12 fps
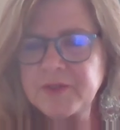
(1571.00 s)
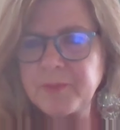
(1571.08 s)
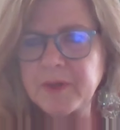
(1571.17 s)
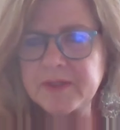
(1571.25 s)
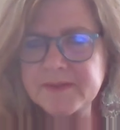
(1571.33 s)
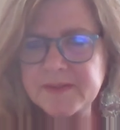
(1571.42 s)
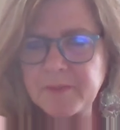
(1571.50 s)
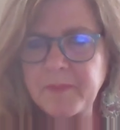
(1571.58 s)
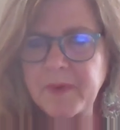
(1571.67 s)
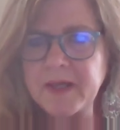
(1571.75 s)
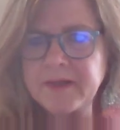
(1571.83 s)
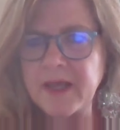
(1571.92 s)
to
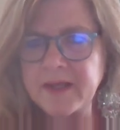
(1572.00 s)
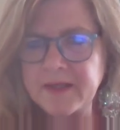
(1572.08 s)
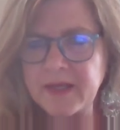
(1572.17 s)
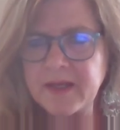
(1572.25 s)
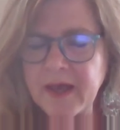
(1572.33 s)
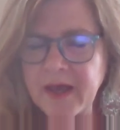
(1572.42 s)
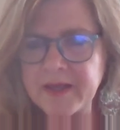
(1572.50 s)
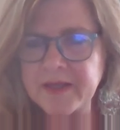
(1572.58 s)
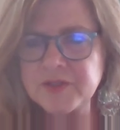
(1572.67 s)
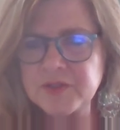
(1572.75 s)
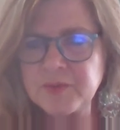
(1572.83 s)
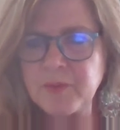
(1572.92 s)
participate and
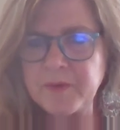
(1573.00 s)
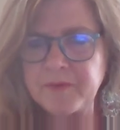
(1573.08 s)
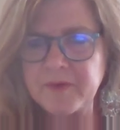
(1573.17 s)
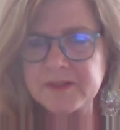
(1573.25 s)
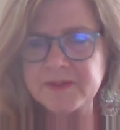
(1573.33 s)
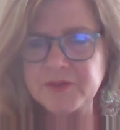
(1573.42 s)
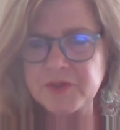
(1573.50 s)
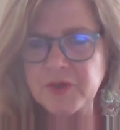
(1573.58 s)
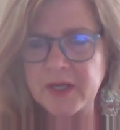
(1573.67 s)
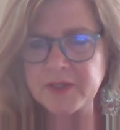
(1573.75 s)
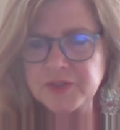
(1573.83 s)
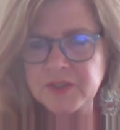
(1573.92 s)
engage with a
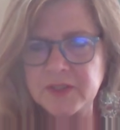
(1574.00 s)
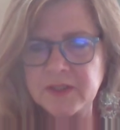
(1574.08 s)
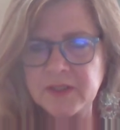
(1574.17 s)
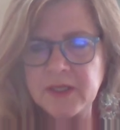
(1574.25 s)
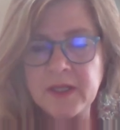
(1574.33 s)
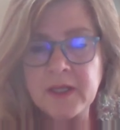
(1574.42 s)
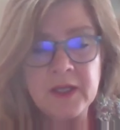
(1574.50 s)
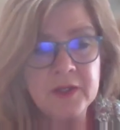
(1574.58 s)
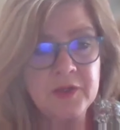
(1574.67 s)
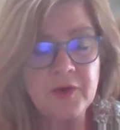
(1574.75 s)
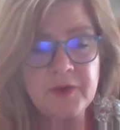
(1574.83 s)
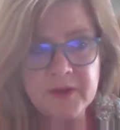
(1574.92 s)
situation.
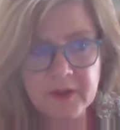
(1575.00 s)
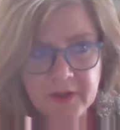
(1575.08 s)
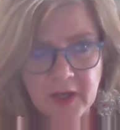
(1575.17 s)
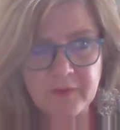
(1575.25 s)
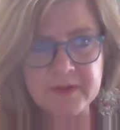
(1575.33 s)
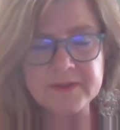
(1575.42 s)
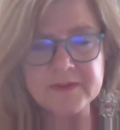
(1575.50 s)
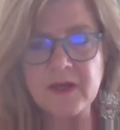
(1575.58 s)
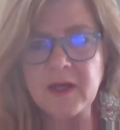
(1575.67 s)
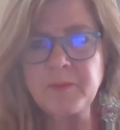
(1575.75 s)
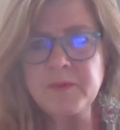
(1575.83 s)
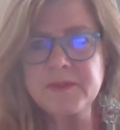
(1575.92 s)
During the COVID
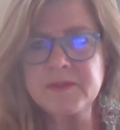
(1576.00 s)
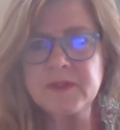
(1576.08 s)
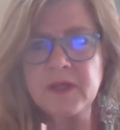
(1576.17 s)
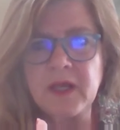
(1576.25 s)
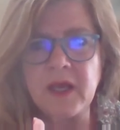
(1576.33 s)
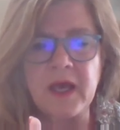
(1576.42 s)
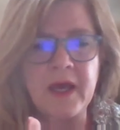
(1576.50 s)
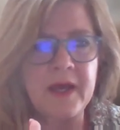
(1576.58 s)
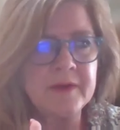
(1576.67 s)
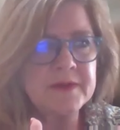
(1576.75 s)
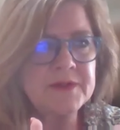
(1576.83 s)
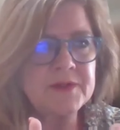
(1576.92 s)
times,
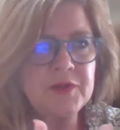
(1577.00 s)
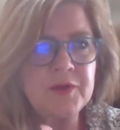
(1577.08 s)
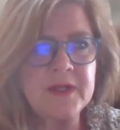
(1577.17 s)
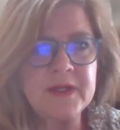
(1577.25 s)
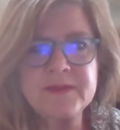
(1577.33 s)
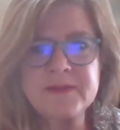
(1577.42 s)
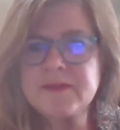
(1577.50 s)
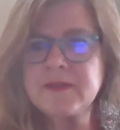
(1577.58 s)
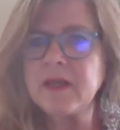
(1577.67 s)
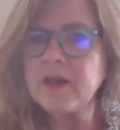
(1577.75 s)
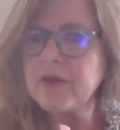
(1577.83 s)
students